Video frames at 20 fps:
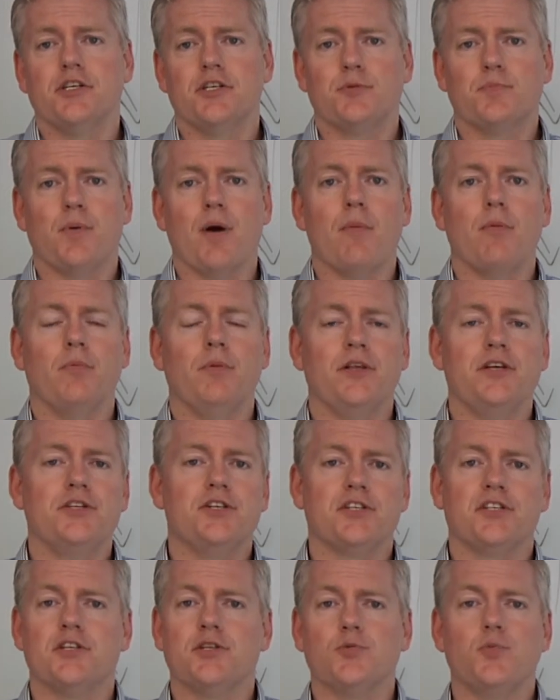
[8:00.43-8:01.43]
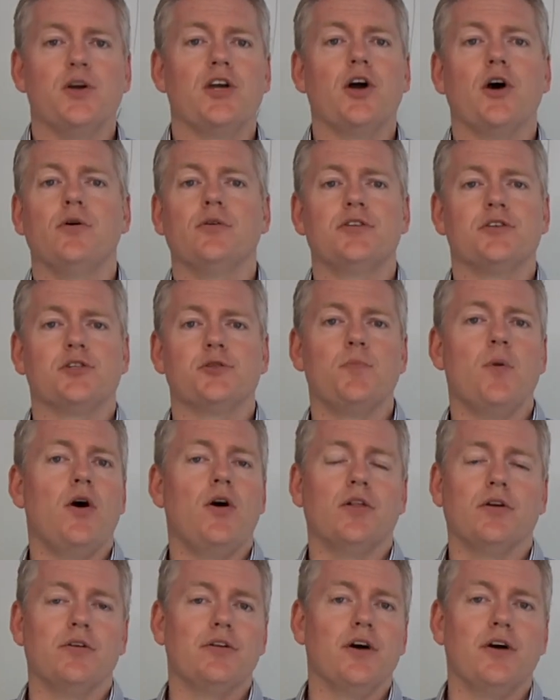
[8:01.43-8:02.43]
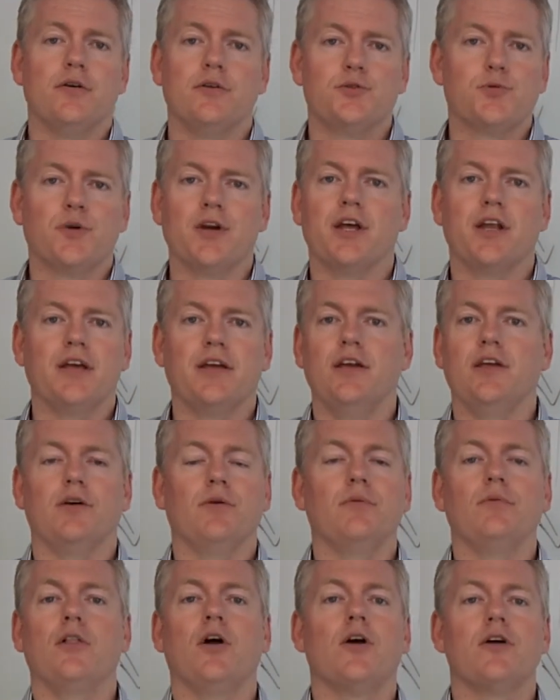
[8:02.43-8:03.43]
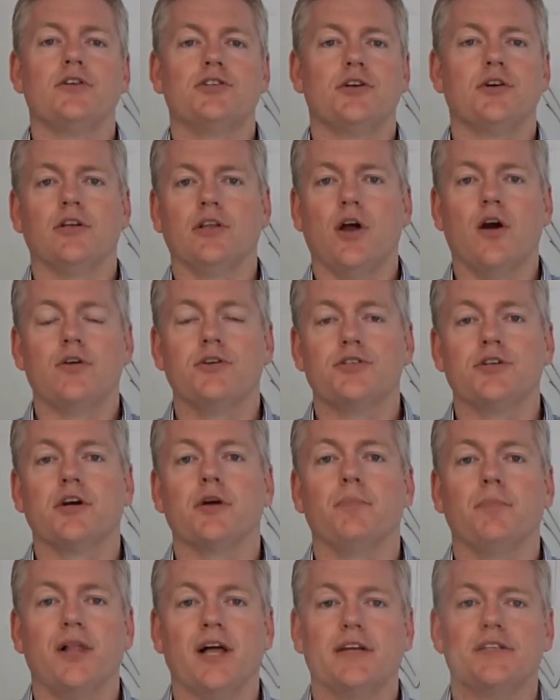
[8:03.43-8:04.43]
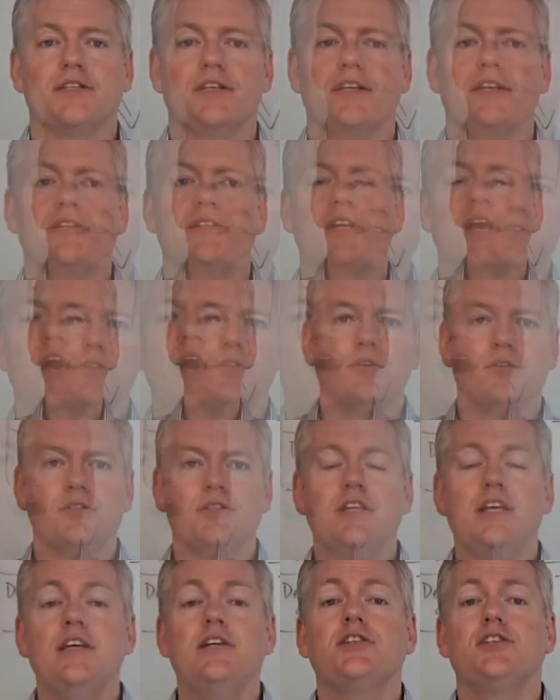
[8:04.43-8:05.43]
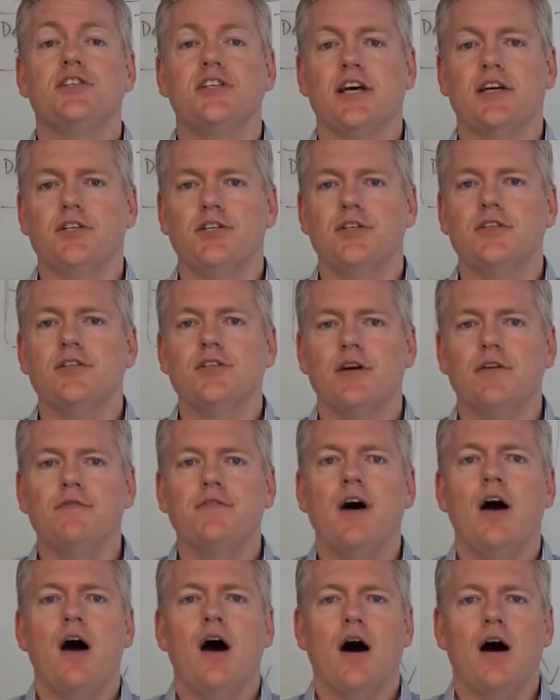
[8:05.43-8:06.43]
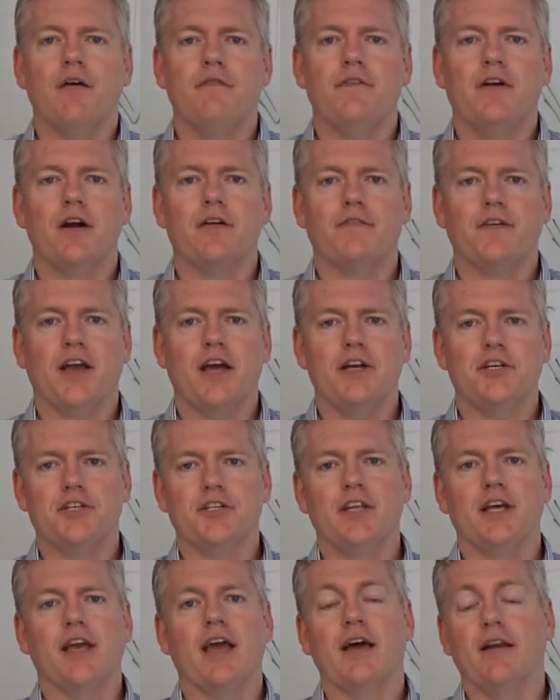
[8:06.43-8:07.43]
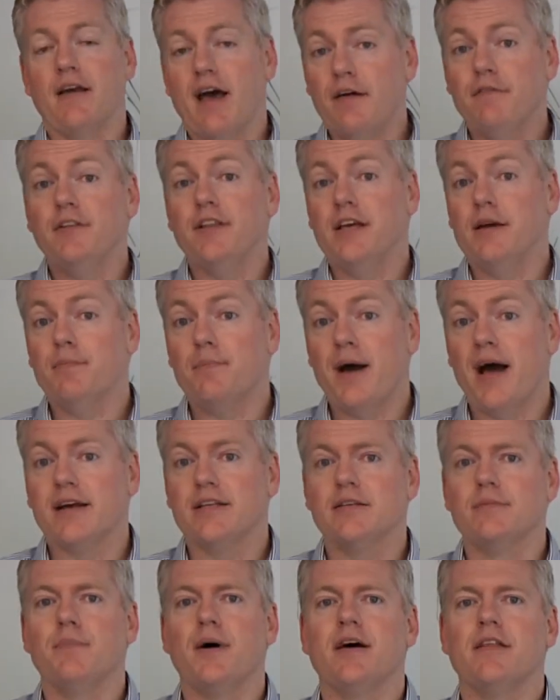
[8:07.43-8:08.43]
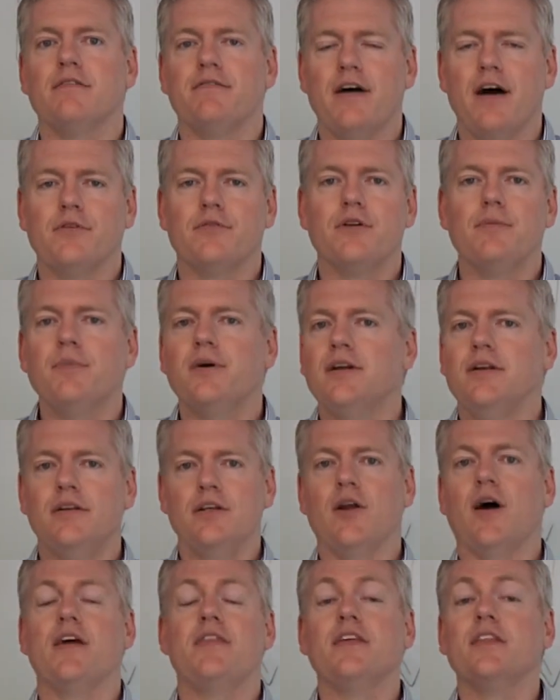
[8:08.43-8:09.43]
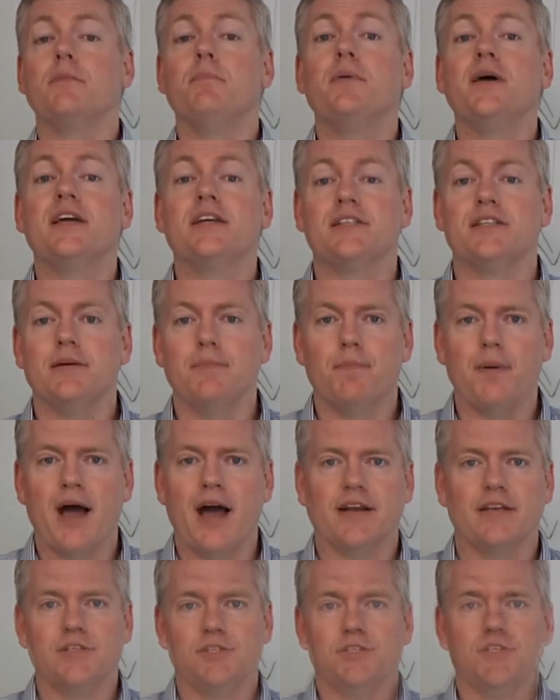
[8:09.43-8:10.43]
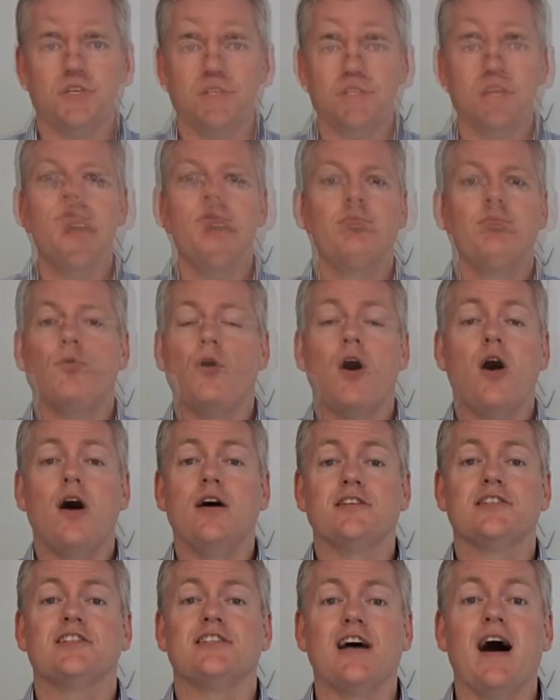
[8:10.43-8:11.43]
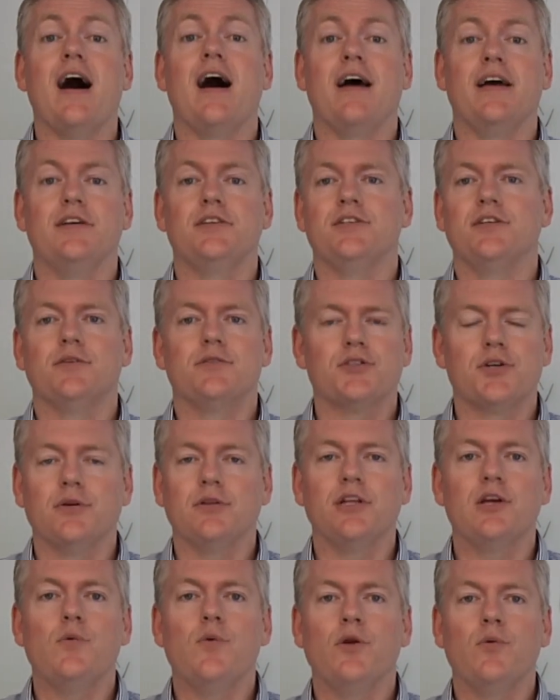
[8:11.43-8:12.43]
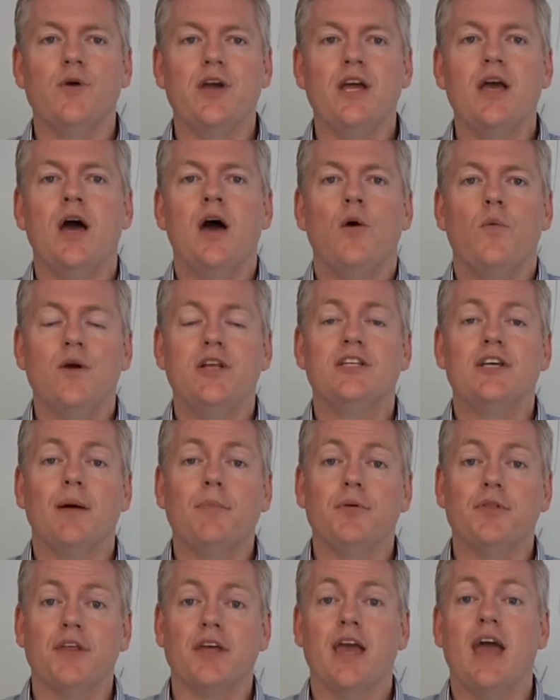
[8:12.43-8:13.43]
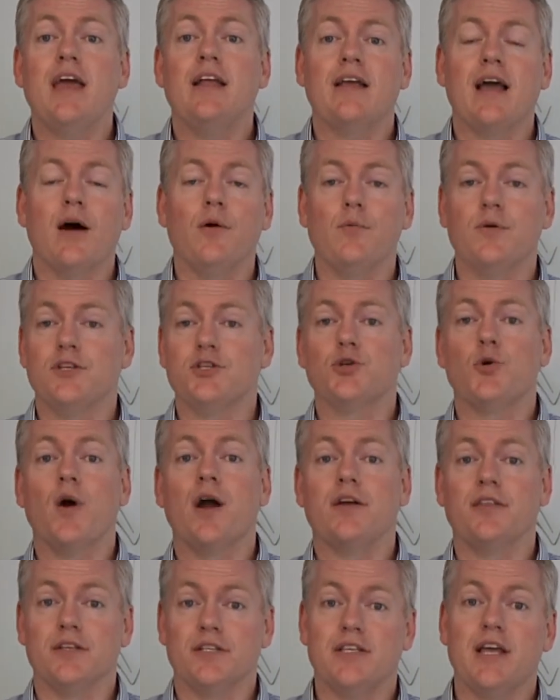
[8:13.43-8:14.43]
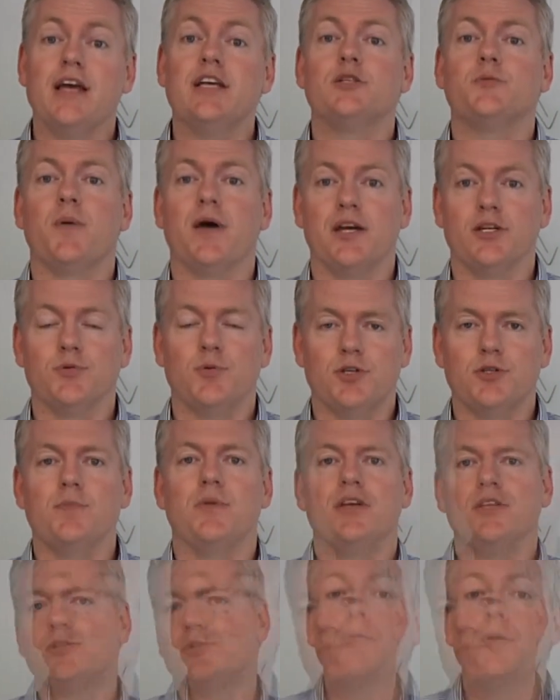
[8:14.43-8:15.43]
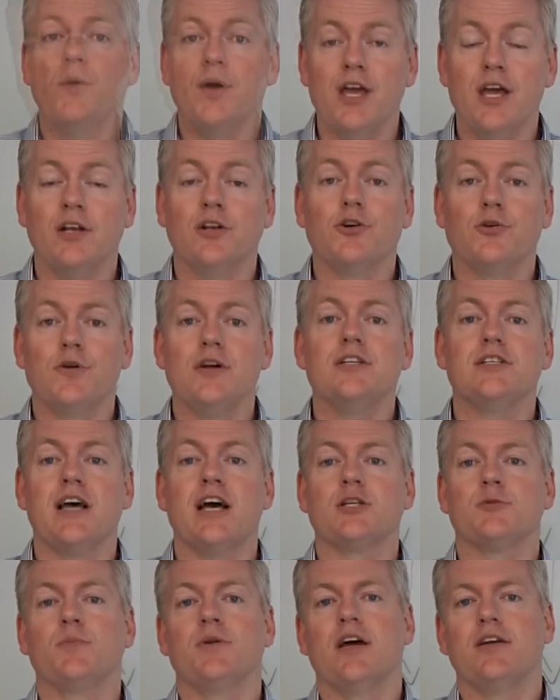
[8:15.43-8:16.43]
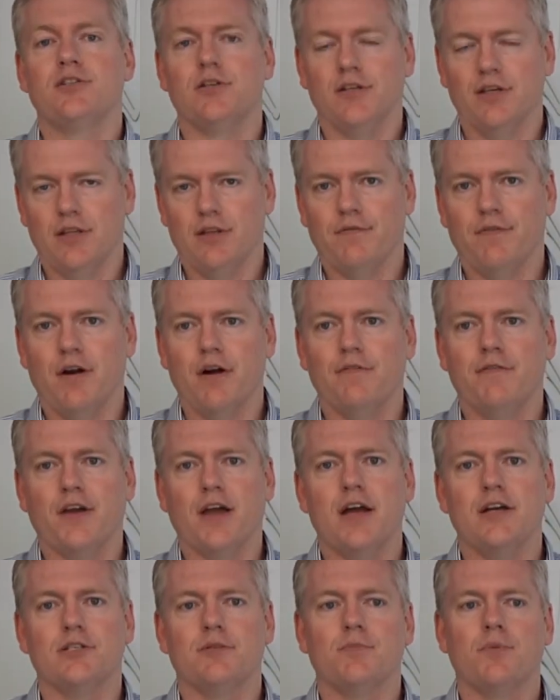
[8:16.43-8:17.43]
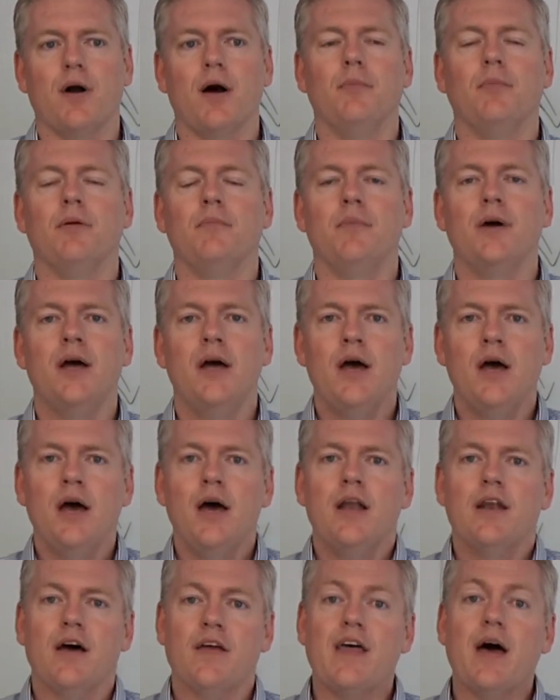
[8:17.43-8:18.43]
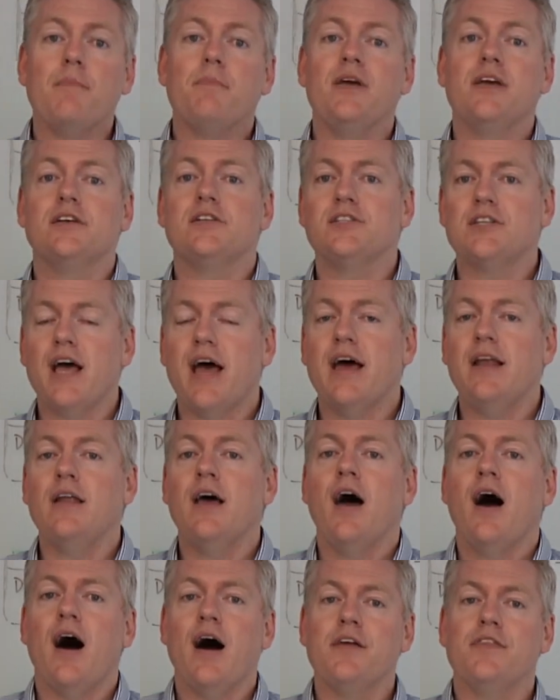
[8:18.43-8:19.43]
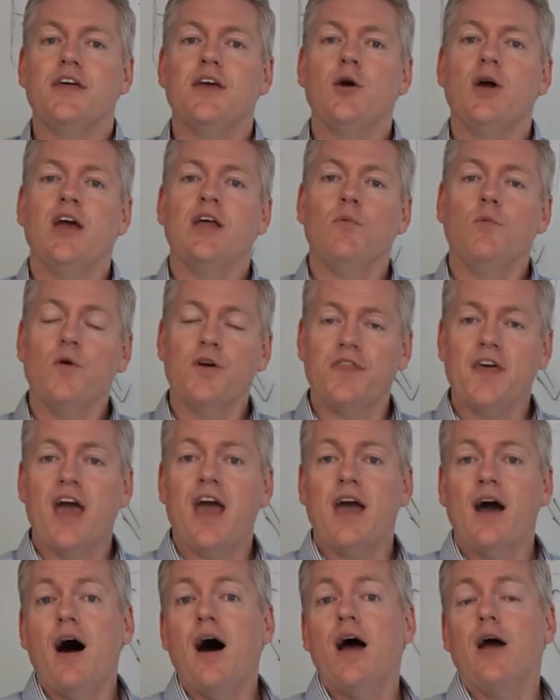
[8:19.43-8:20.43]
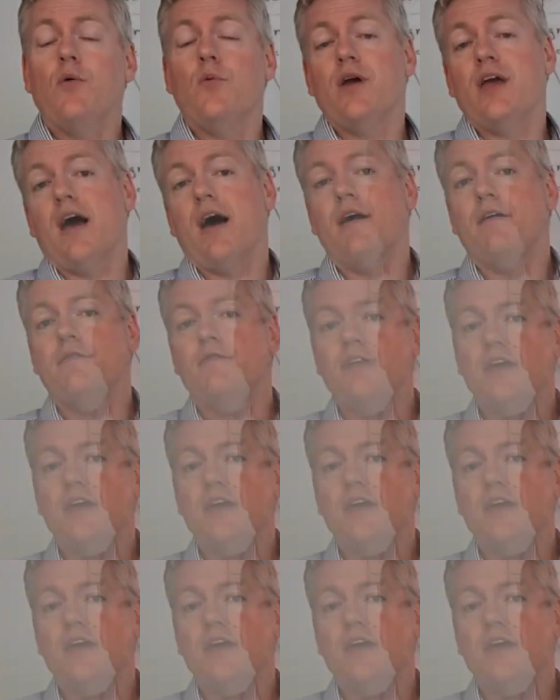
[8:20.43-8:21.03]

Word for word: is probably just as we go to smaller nodes, we're getting, you know, larger and larger complexities. There's niche sections of verification that get heavily impacted by the foundry, but you know, I think the biggest impact is just the raw size. You know, certainly when we we double the gate count, we square the state space, which means we increase exponentially the verification problem. Now, that being said, I think it, with AI, we have